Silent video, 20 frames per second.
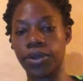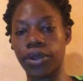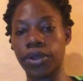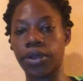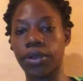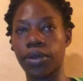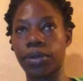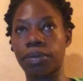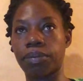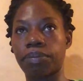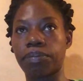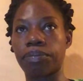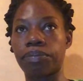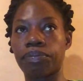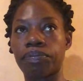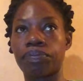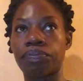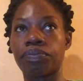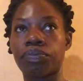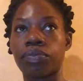Um,
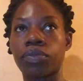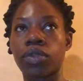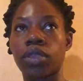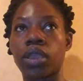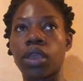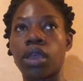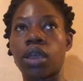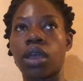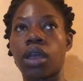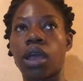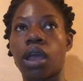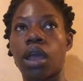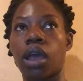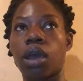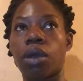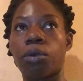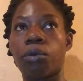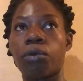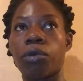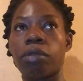
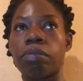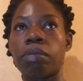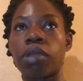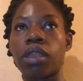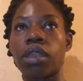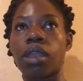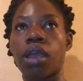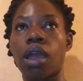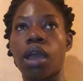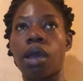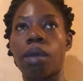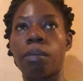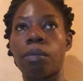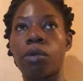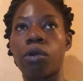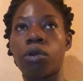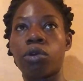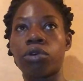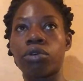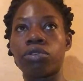Women are
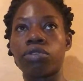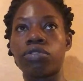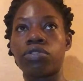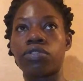more